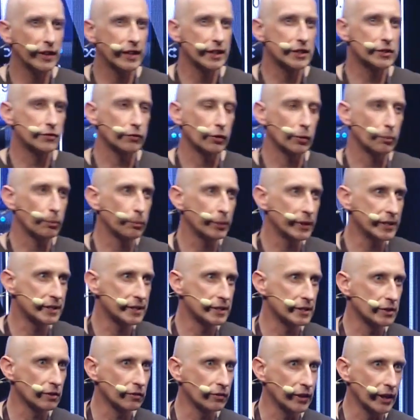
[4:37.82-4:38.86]
aids for
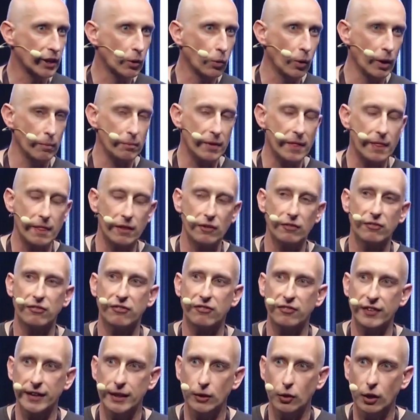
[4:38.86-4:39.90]
pieces of equipment that
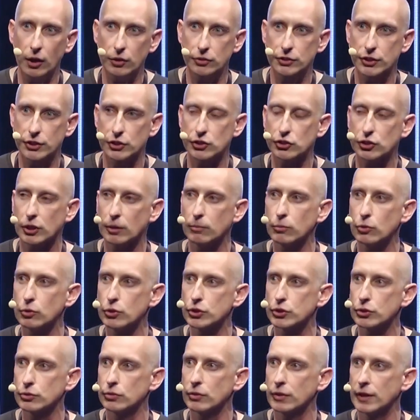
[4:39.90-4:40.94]
fail how to
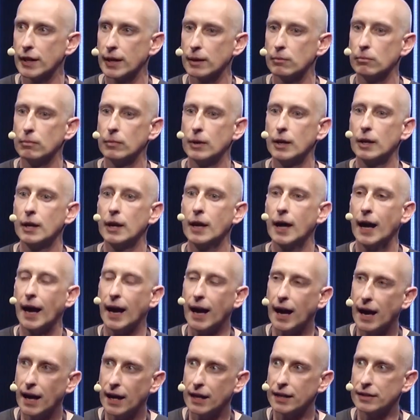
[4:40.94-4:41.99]
troubleshoot them.
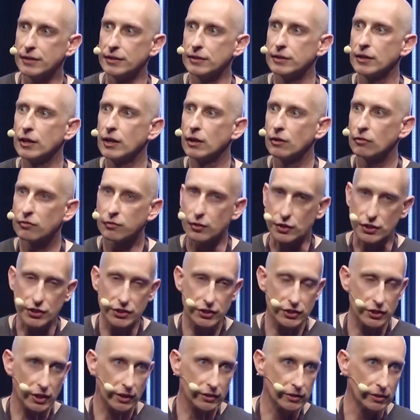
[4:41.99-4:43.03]
And for
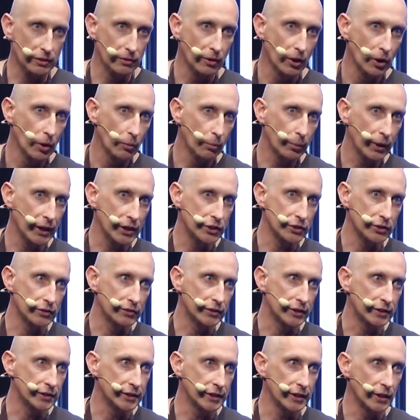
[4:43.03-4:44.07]
sudden patient
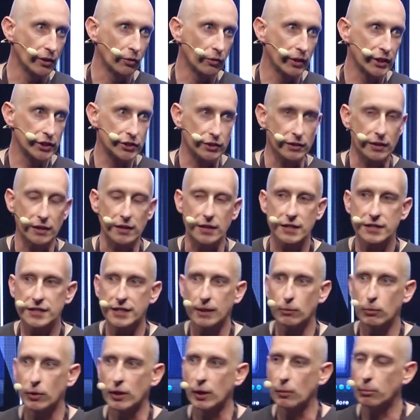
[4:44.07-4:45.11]
deterioration in the
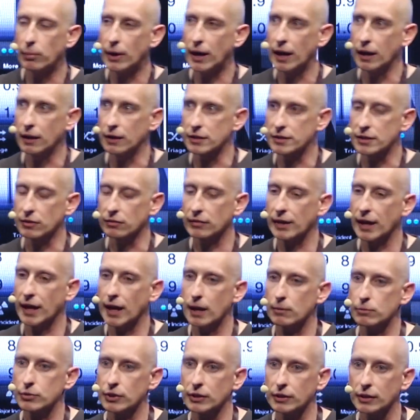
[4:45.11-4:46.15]
same way that pilots have
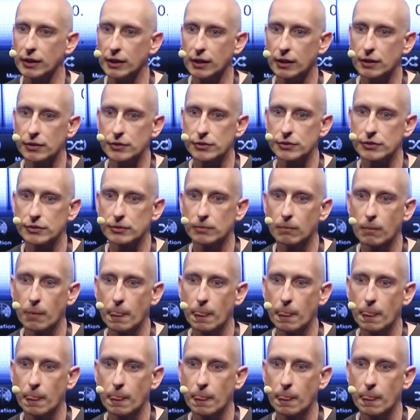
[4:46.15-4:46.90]
caption cards.